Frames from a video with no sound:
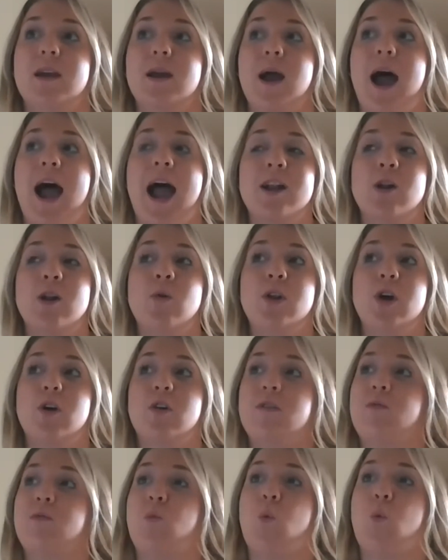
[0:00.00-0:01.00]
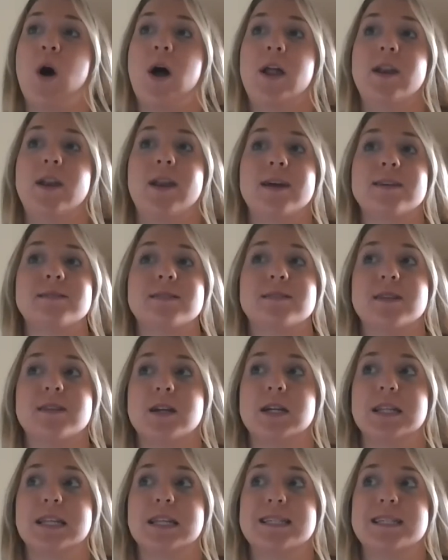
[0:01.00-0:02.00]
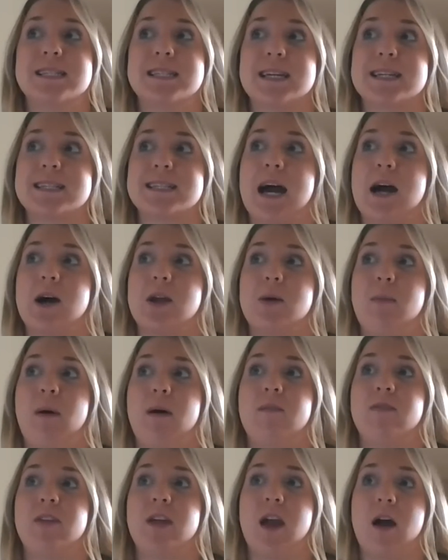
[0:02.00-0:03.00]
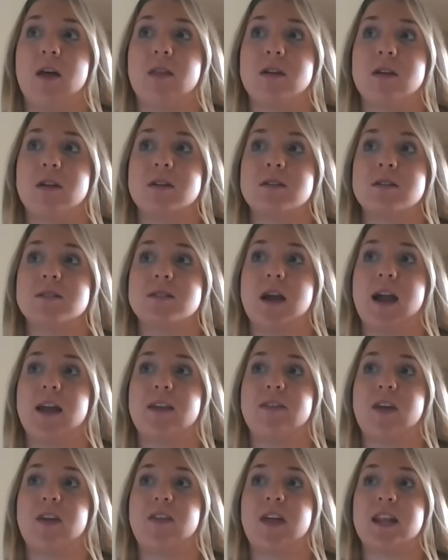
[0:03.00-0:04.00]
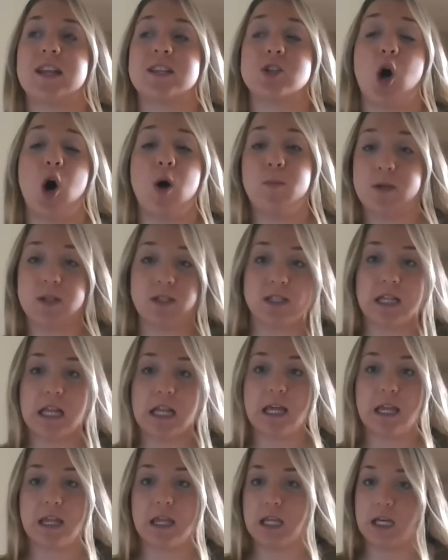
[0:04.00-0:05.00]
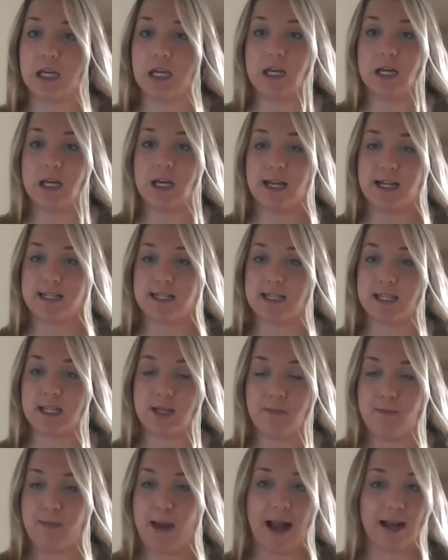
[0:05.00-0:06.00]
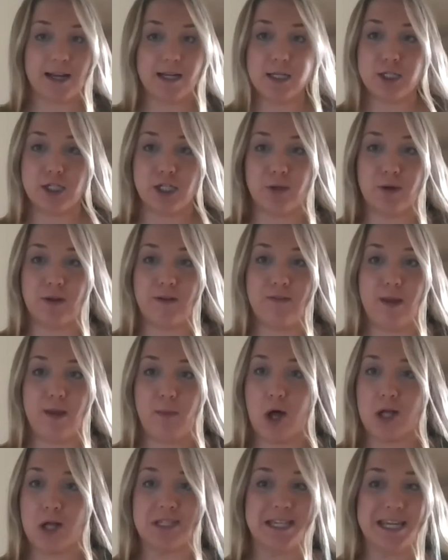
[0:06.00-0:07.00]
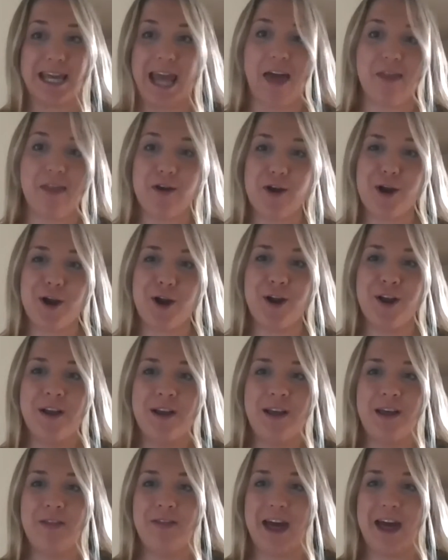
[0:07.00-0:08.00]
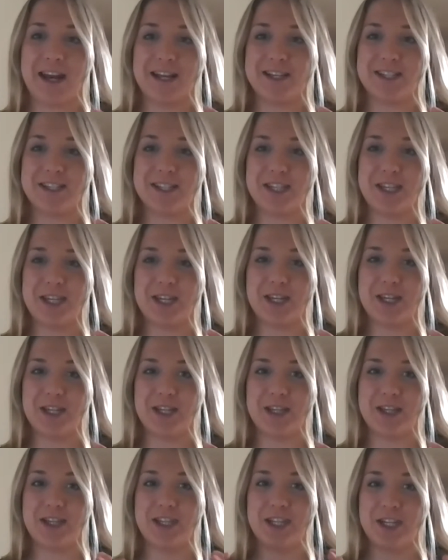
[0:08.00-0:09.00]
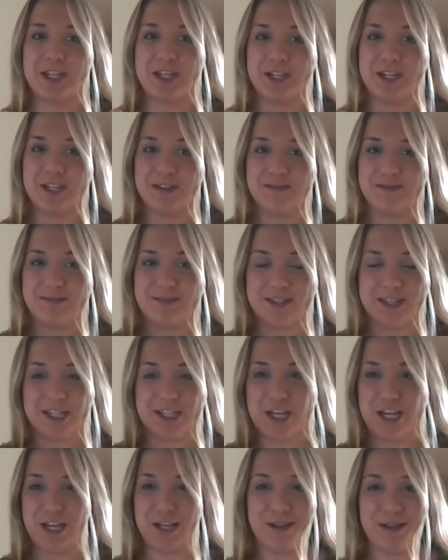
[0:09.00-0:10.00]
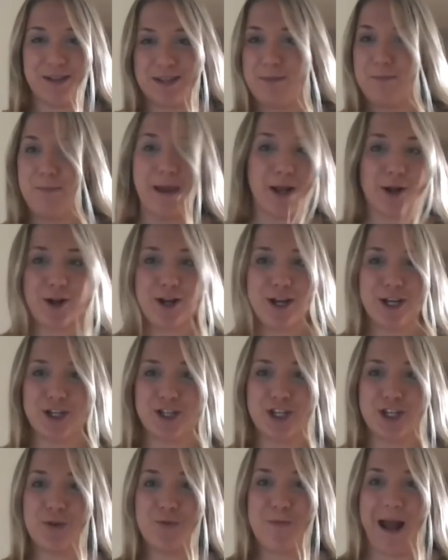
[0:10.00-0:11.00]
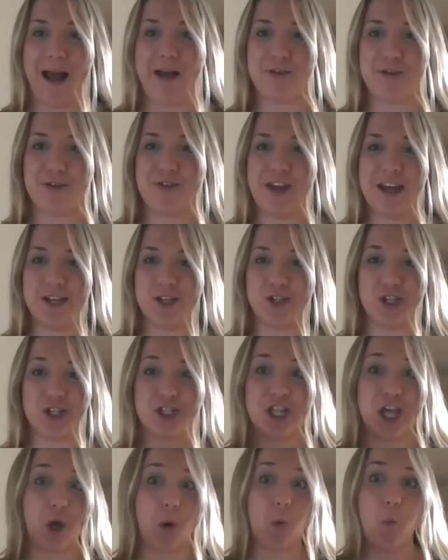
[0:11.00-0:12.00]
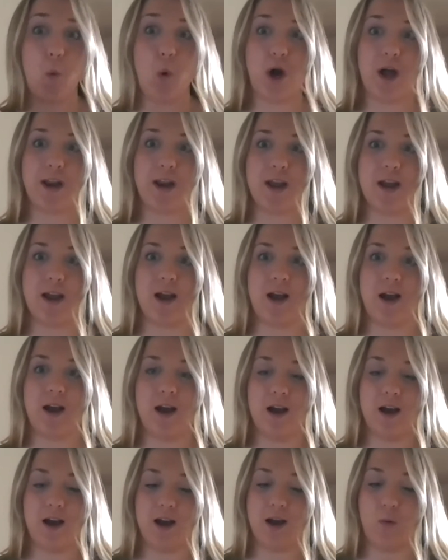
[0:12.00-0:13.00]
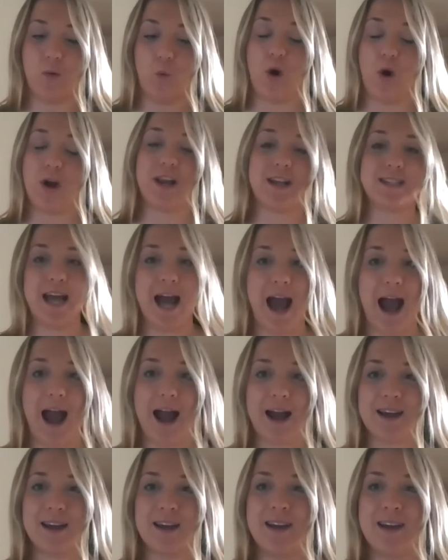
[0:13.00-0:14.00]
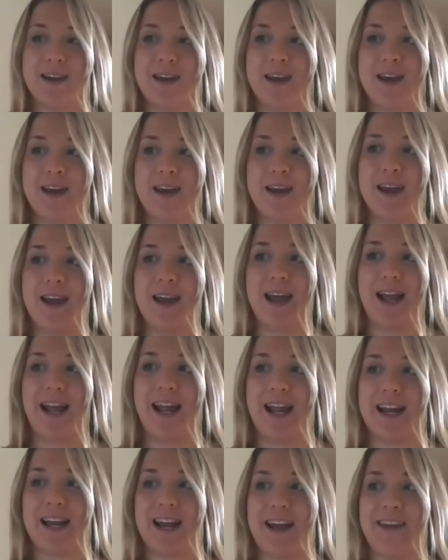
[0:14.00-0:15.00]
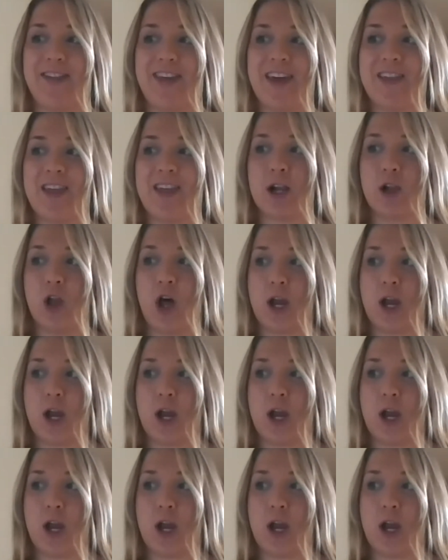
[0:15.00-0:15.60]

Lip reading: I don't know if one necessarily sticks out above the others. I think that it's almost like it's the magnitude of them all together that is the bigger issue, rather than just like one attack. And I think that a lot